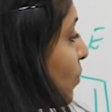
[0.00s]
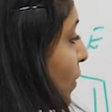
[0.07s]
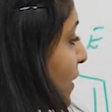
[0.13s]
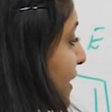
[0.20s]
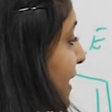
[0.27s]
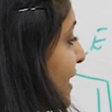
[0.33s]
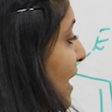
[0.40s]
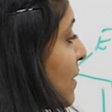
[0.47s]

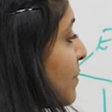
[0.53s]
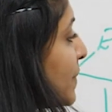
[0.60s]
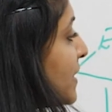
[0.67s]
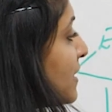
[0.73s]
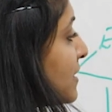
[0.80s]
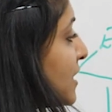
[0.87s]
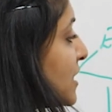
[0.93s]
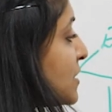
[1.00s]
what can
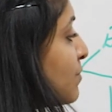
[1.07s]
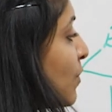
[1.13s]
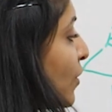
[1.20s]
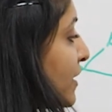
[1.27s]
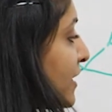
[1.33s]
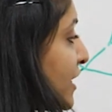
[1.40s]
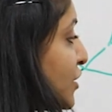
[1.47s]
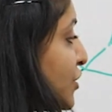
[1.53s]
happen? This
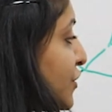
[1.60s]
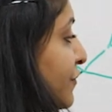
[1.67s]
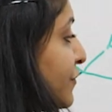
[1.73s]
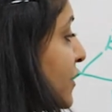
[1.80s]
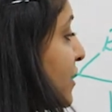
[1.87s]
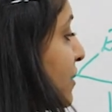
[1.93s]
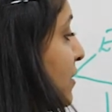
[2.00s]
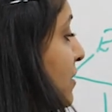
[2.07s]
bond can
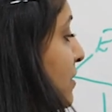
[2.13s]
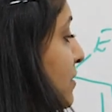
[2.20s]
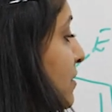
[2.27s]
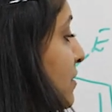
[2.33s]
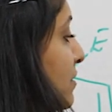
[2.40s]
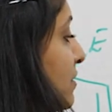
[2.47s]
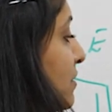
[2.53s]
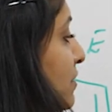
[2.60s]
shift here
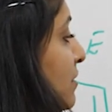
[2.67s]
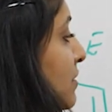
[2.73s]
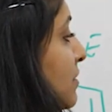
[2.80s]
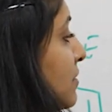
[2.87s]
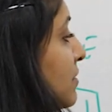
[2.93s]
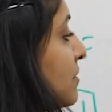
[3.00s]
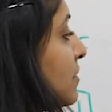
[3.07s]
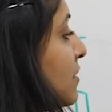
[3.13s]

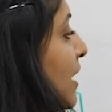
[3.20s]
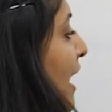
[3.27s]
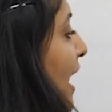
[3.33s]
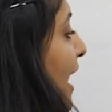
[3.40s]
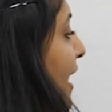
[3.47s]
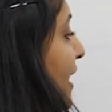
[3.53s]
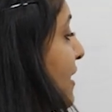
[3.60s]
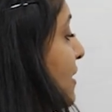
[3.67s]

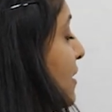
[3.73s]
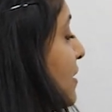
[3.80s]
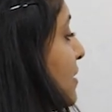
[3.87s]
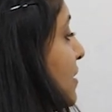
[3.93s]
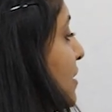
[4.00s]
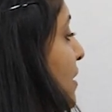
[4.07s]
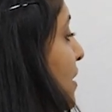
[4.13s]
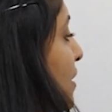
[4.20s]
and
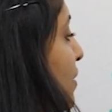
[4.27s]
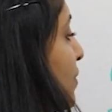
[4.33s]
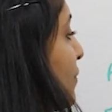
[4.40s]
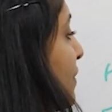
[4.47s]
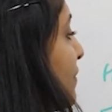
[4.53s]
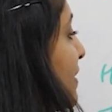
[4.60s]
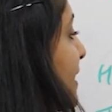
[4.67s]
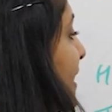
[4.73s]

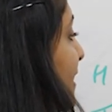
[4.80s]
we will